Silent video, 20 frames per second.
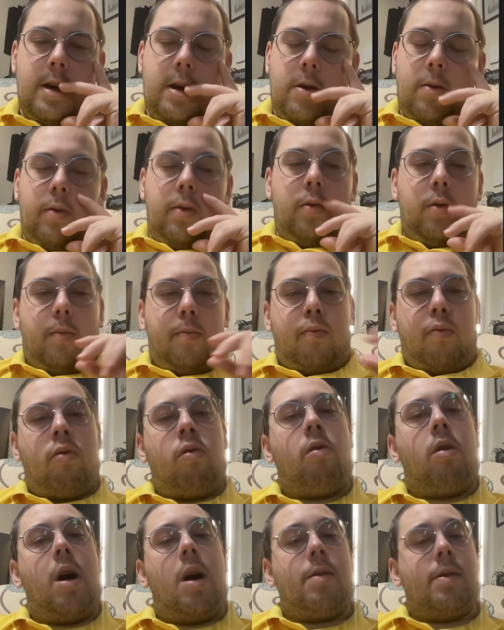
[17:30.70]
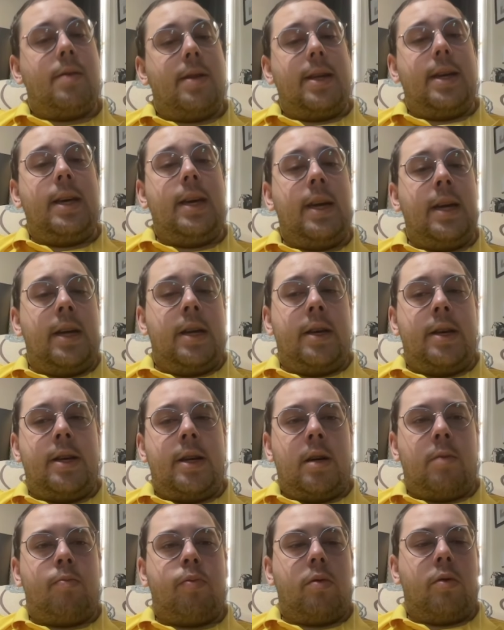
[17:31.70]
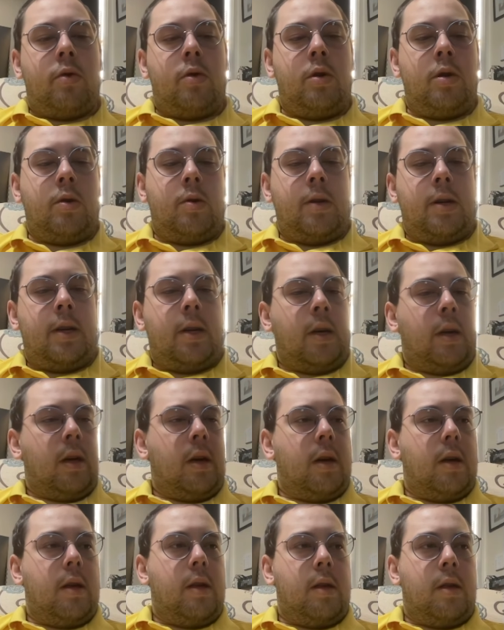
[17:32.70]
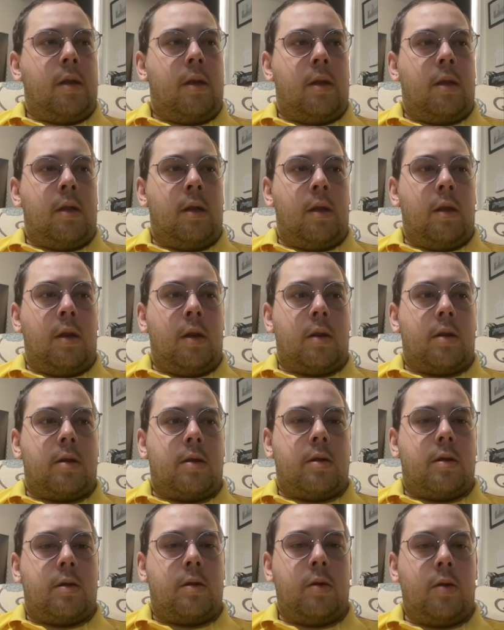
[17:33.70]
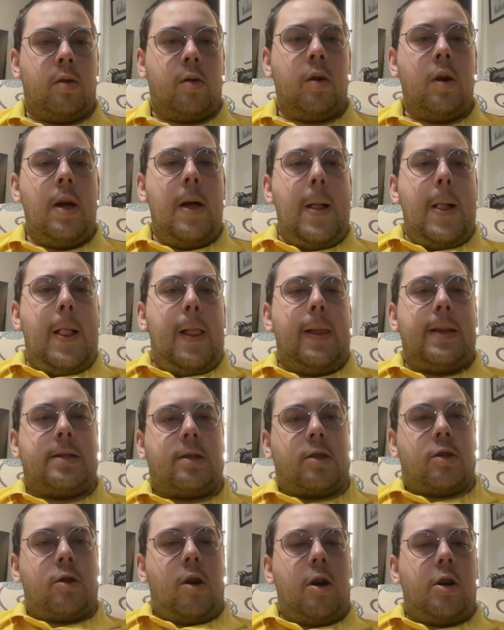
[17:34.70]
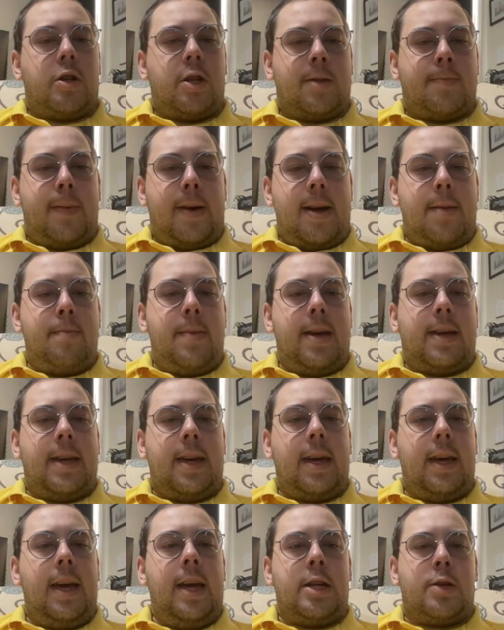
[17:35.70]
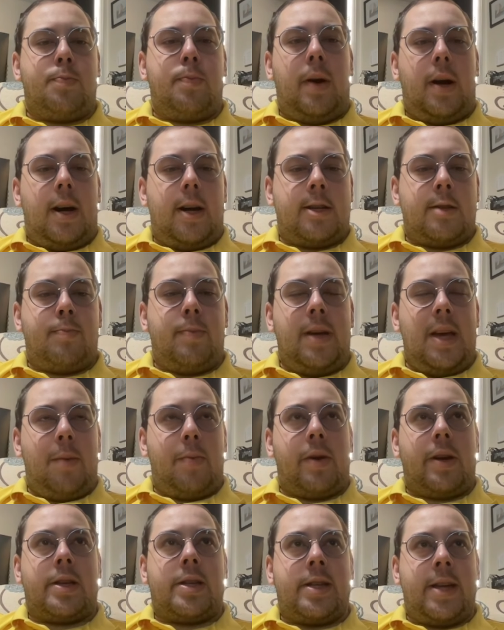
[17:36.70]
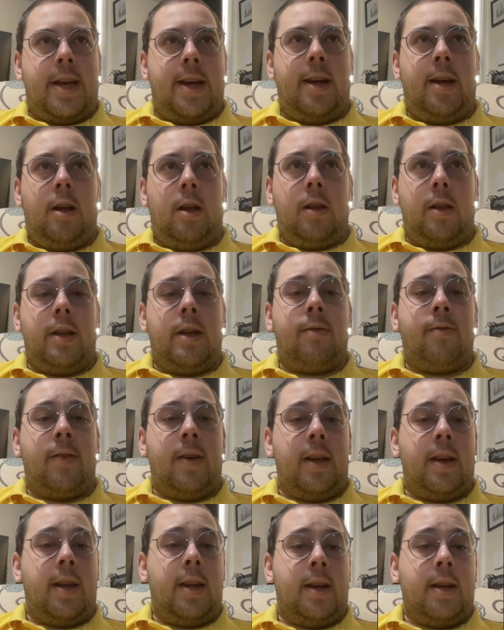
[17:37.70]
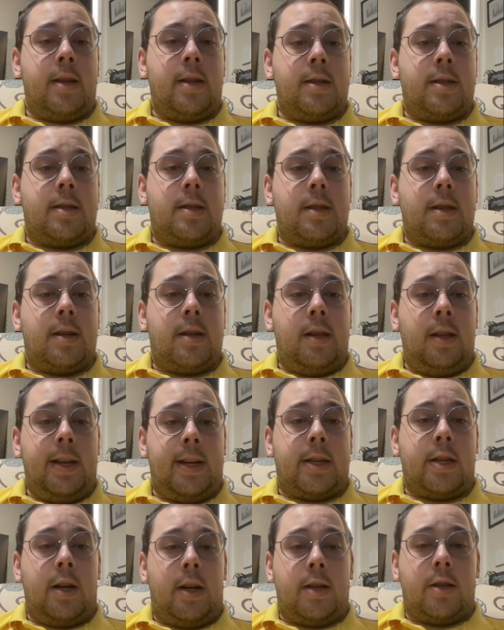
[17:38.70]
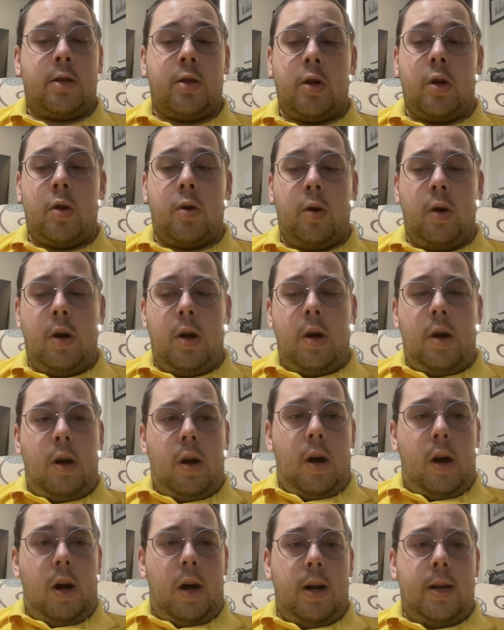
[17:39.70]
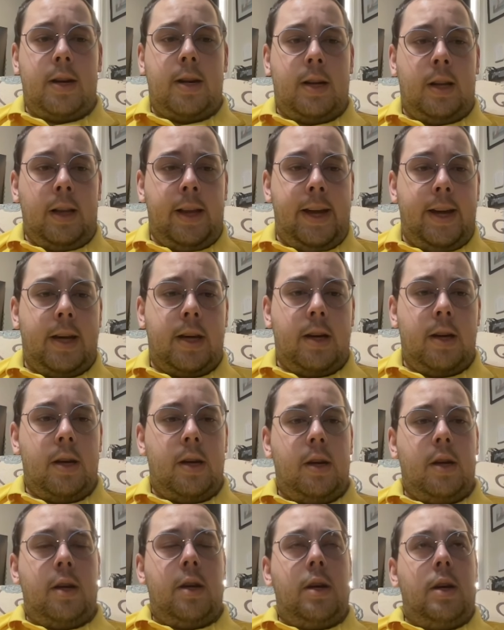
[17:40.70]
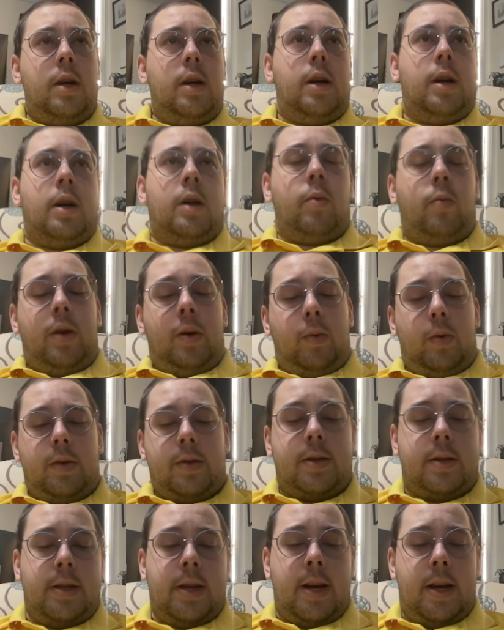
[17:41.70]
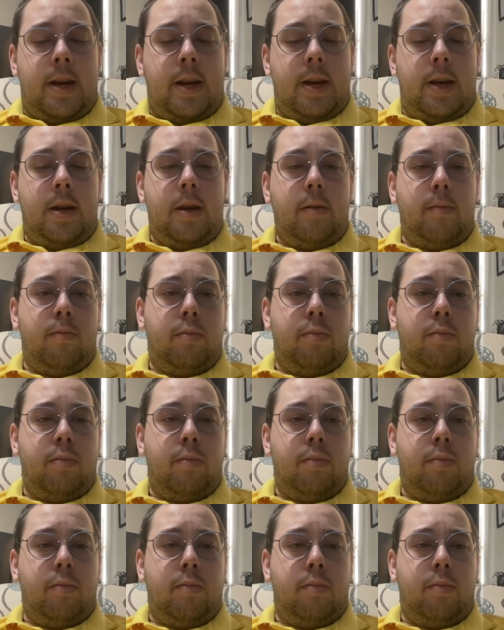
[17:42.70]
We will probably end up doing this. So let's start just by making each box be able to tell if it is clicked on. So on click, we will say,